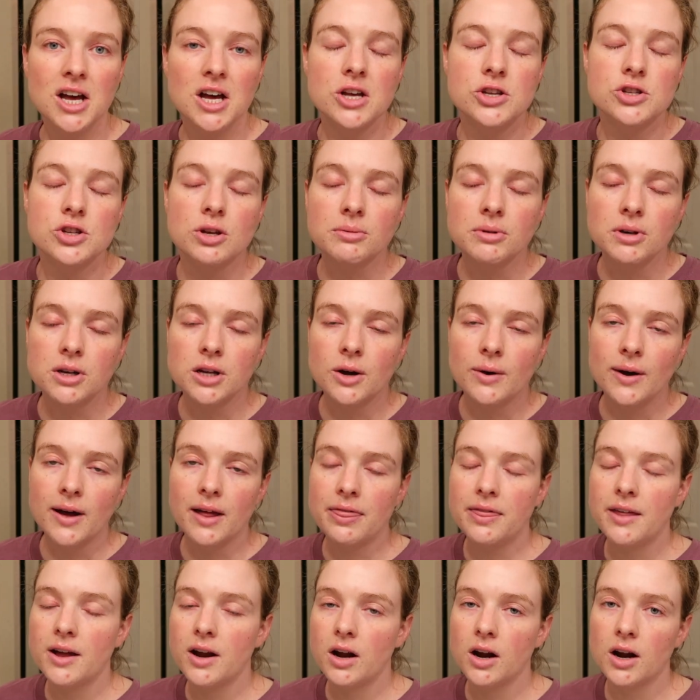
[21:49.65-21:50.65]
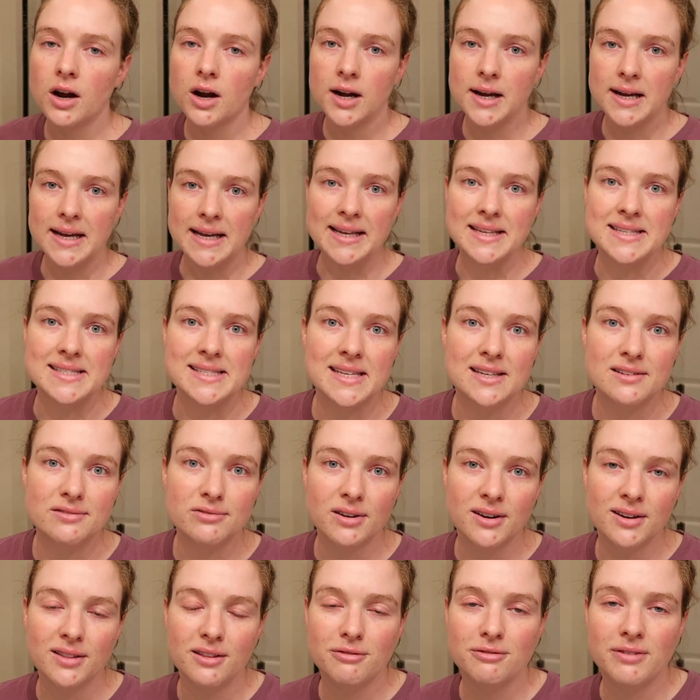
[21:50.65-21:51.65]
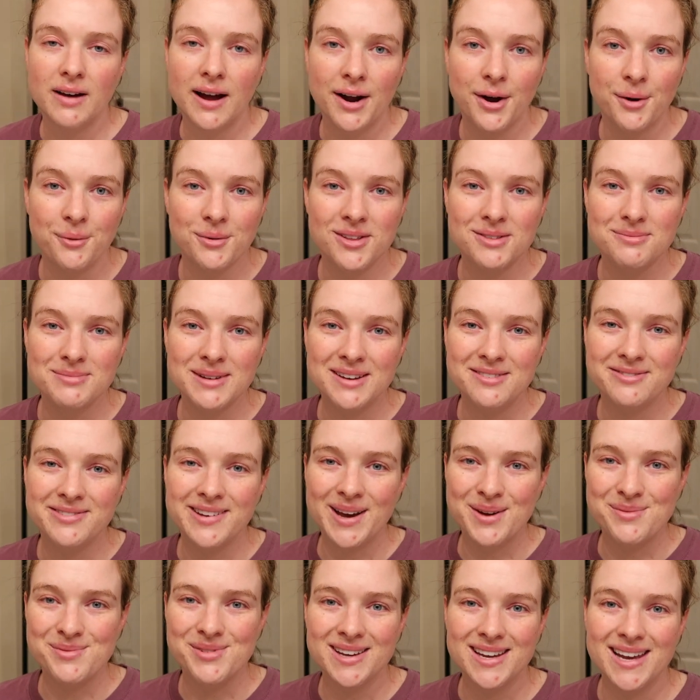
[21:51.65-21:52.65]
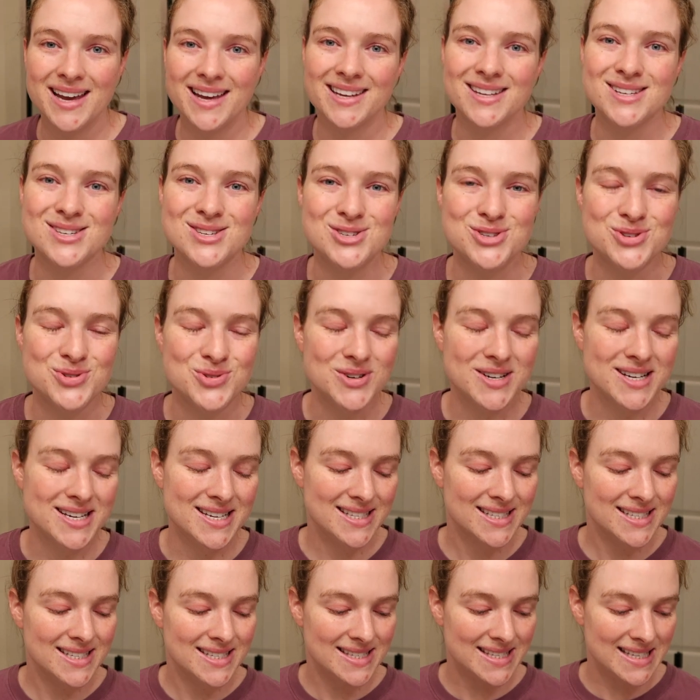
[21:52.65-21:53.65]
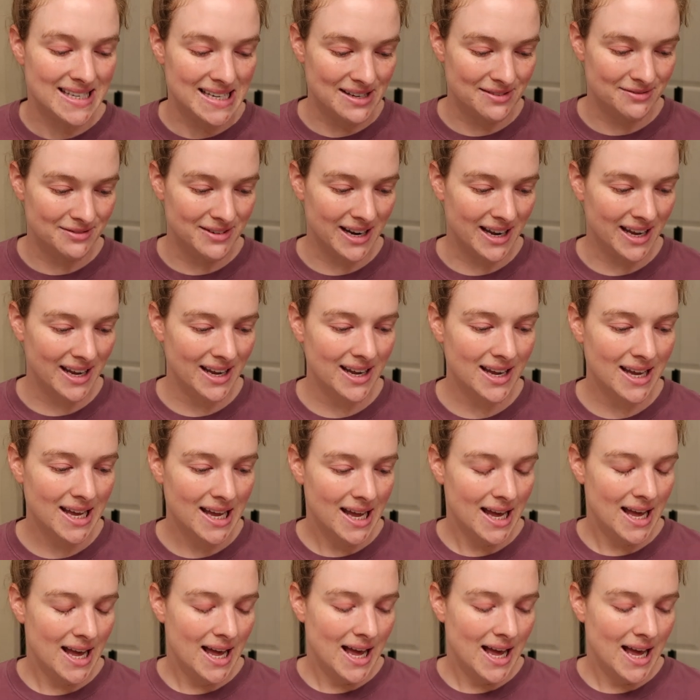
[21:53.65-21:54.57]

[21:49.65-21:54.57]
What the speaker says: So I'm gonna go out there and sit in front of the fire with my family and enjoy this evening.